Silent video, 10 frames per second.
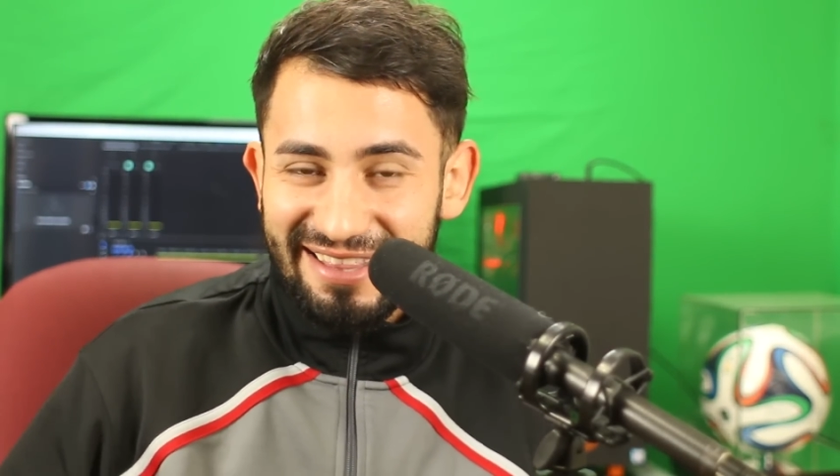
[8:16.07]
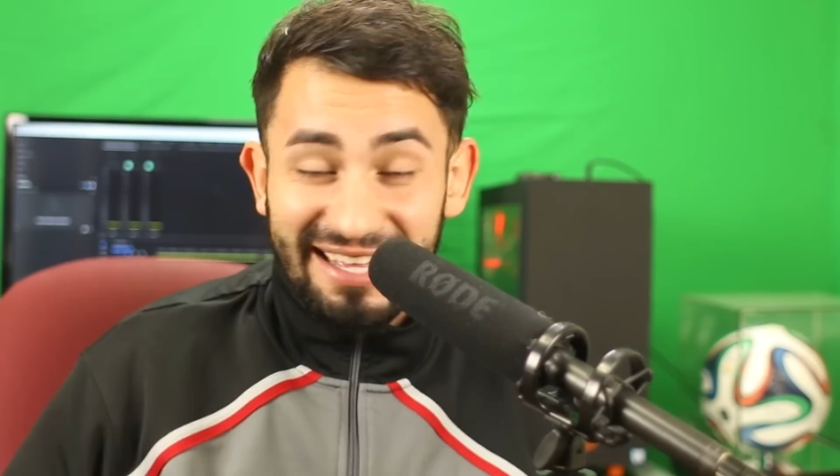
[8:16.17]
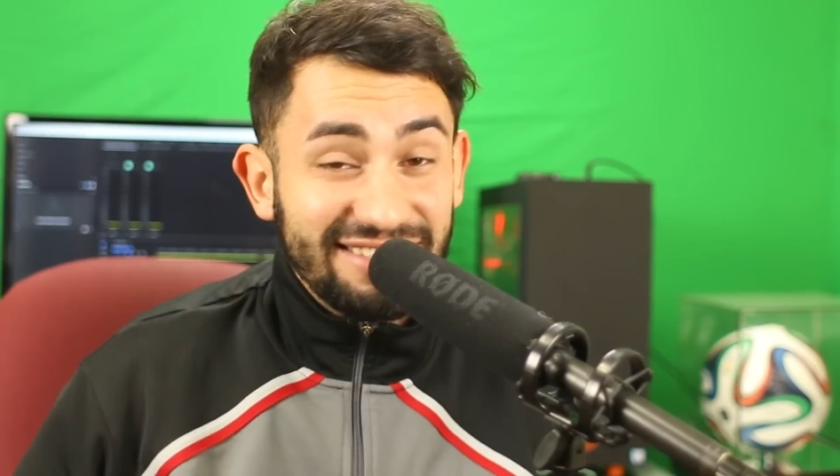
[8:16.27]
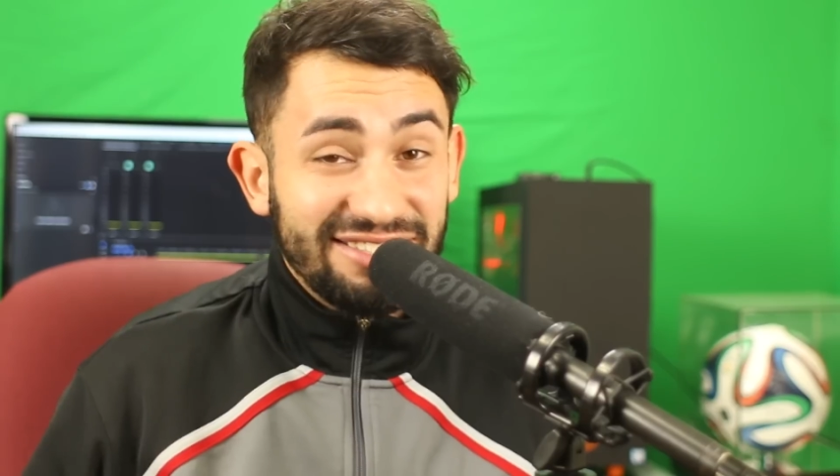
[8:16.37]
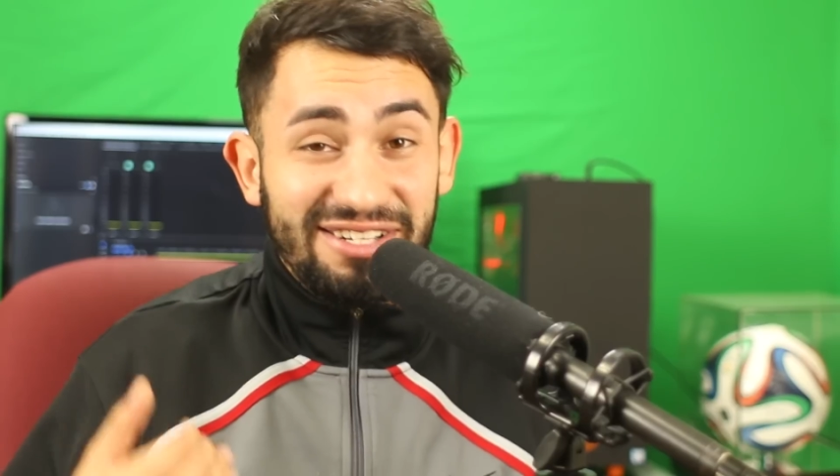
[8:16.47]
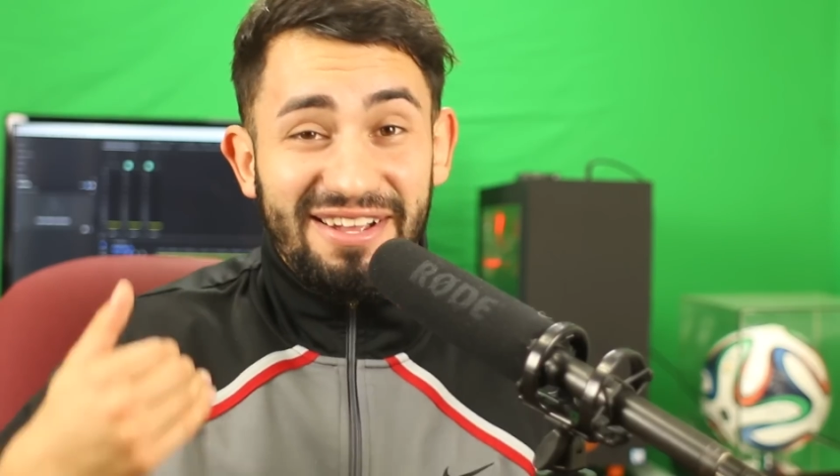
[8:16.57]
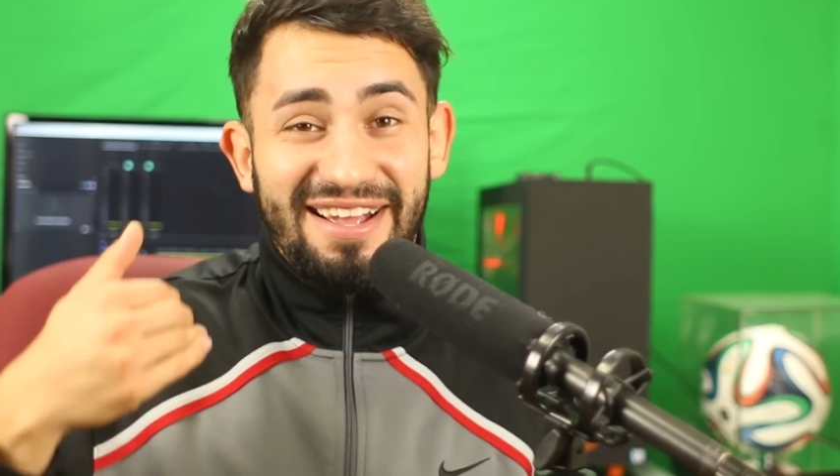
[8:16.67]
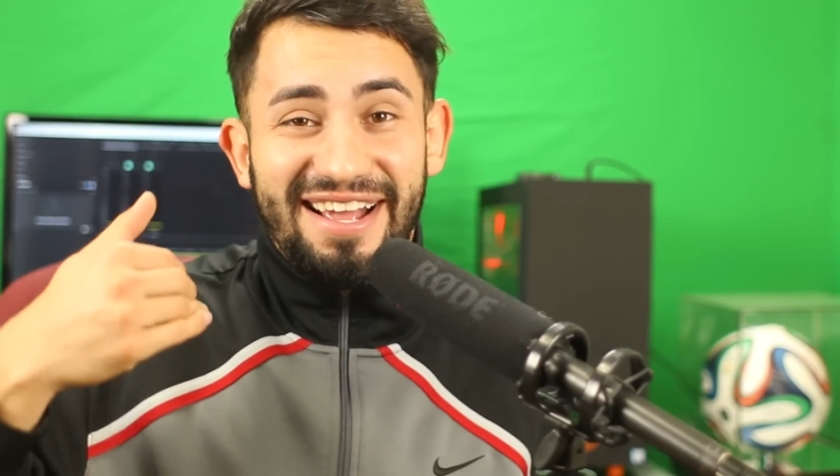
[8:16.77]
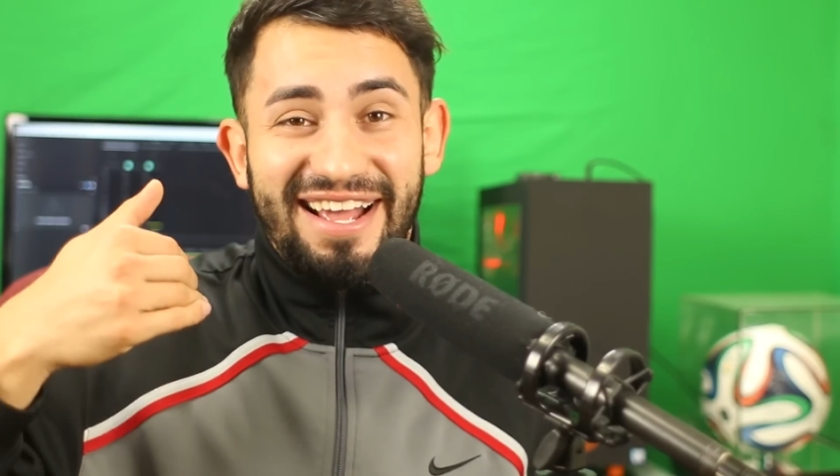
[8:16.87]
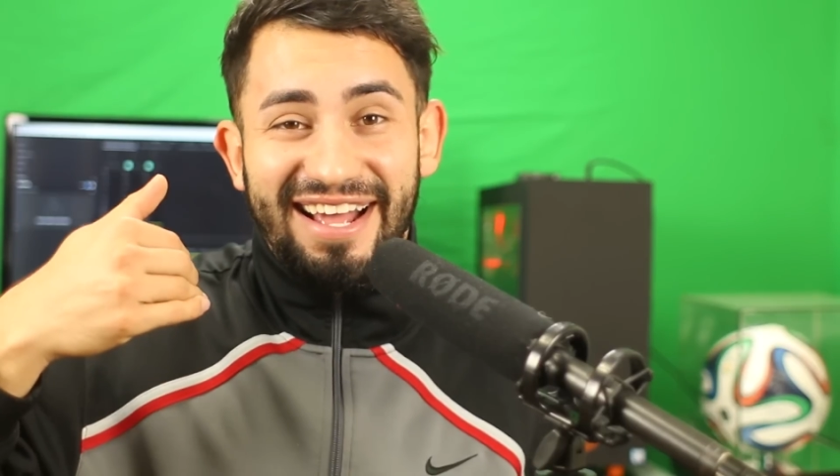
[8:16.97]
That's
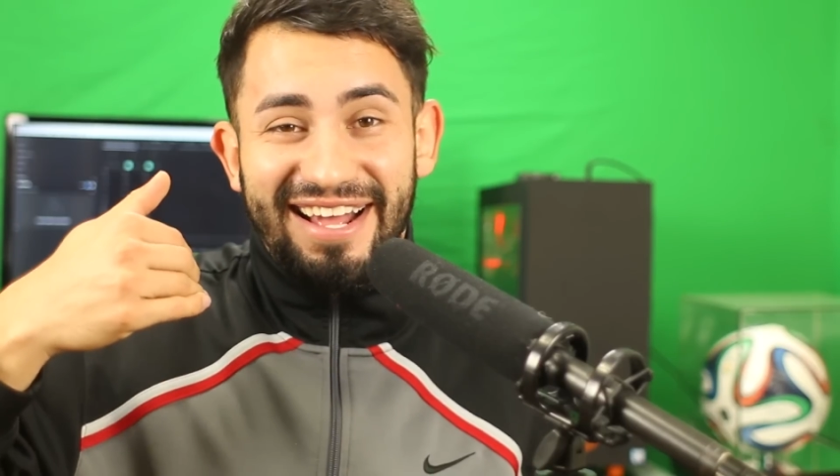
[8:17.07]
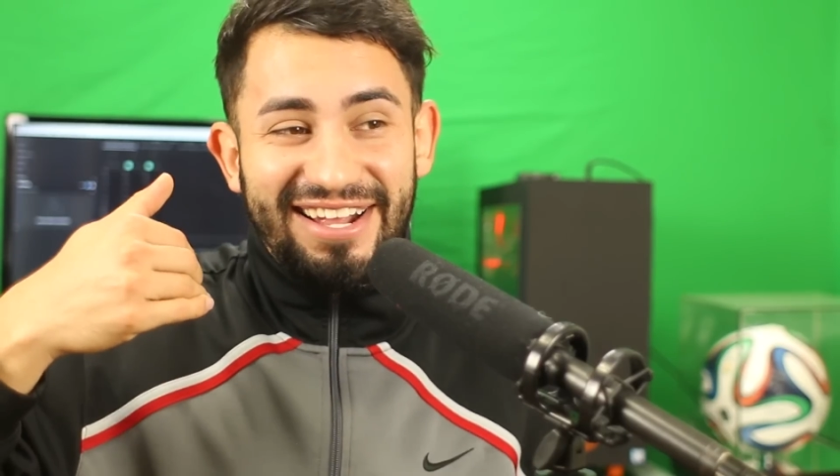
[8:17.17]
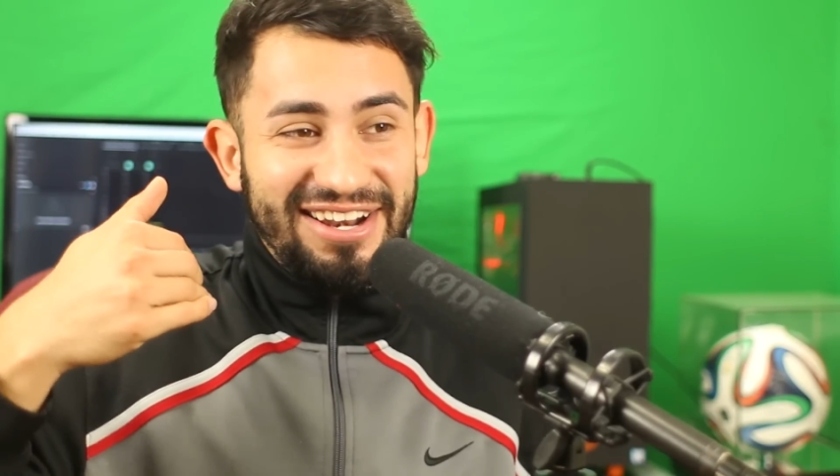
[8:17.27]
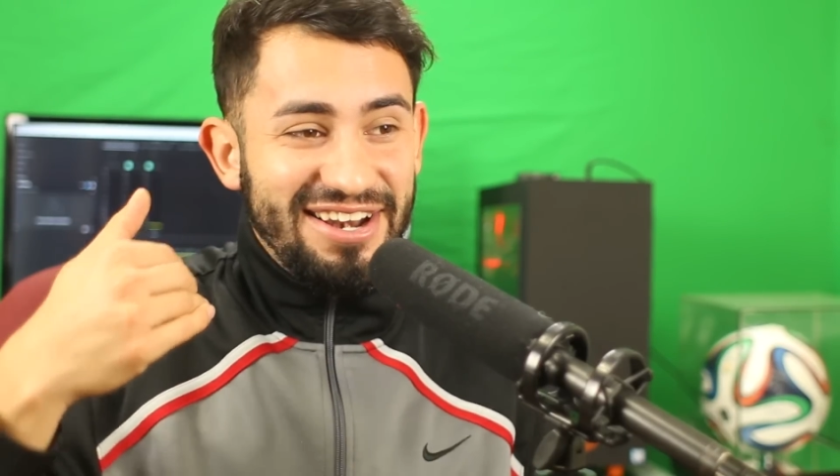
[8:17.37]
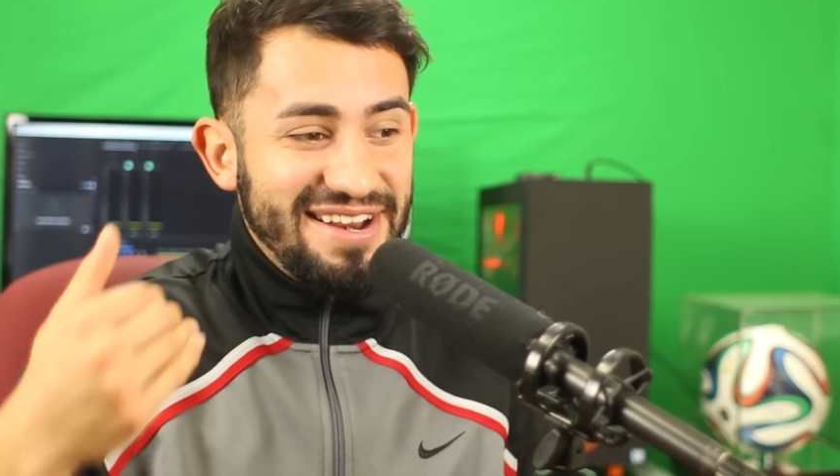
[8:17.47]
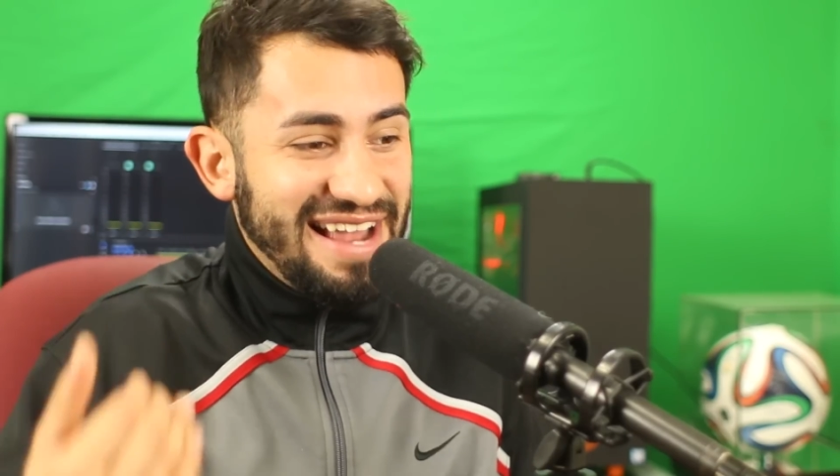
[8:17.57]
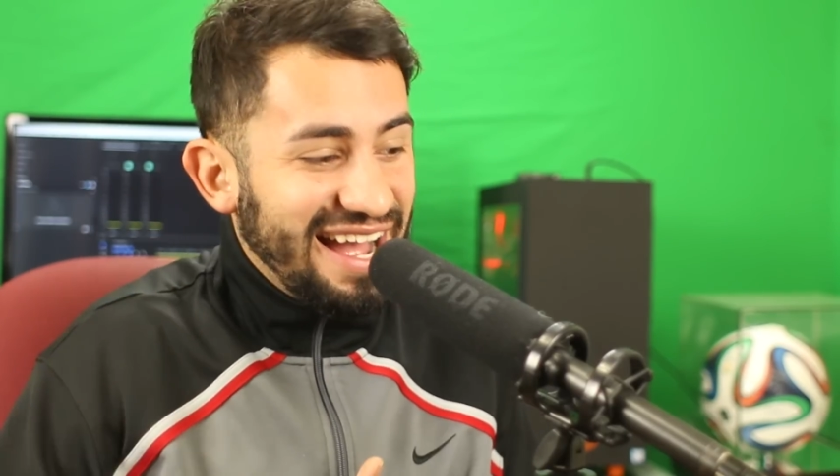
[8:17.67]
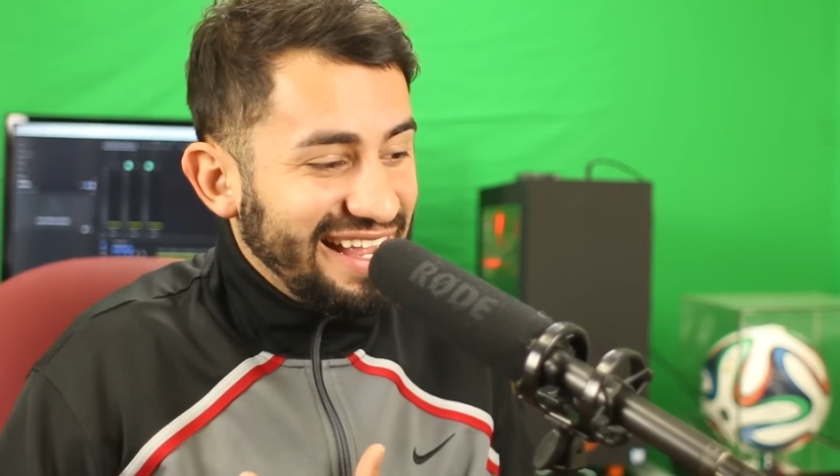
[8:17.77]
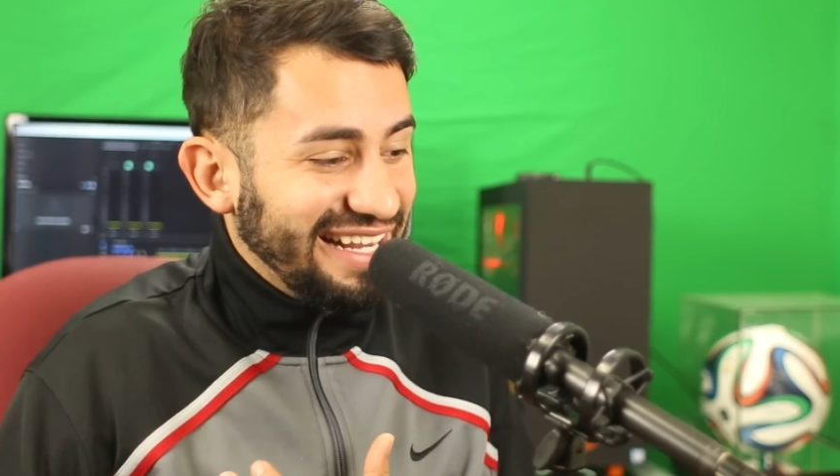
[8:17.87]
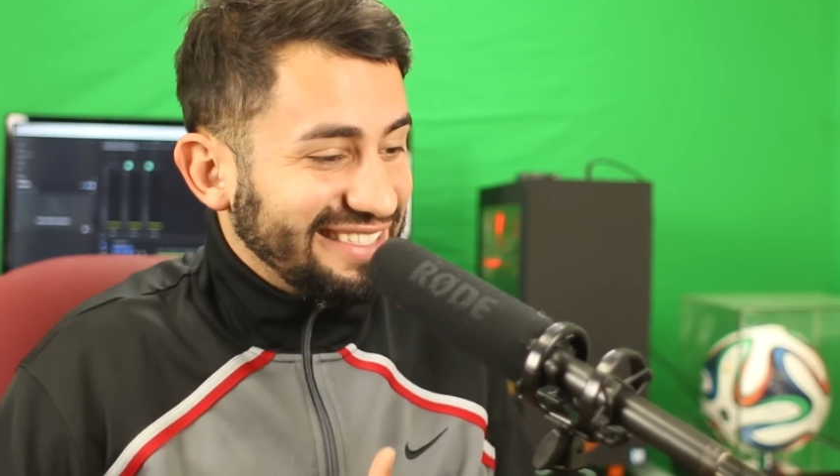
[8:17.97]
not